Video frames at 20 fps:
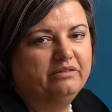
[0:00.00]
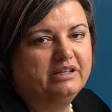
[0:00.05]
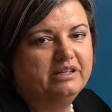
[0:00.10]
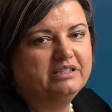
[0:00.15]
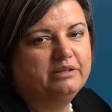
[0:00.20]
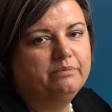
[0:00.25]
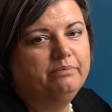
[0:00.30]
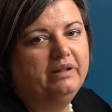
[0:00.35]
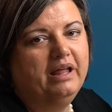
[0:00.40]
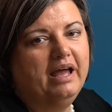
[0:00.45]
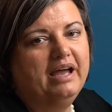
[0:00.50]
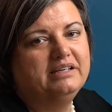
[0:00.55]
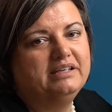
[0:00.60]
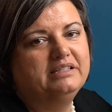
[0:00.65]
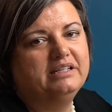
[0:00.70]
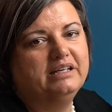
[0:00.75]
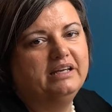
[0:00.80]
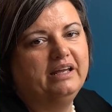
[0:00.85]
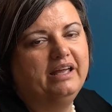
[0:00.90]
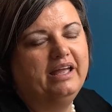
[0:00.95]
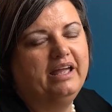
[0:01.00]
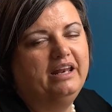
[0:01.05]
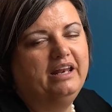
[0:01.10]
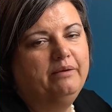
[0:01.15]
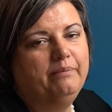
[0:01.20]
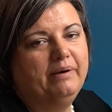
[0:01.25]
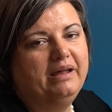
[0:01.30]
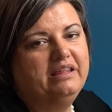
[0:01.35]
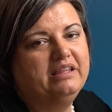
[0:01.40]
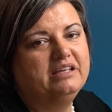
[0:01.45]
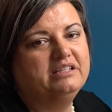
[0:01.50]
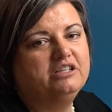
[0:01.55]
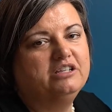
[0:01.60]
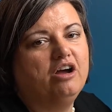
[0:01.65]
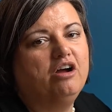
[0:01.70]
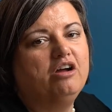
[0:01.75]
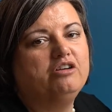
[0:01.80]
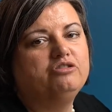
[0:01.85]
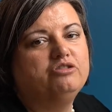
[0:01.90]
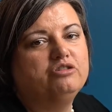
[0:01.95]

This applies to anybody that's on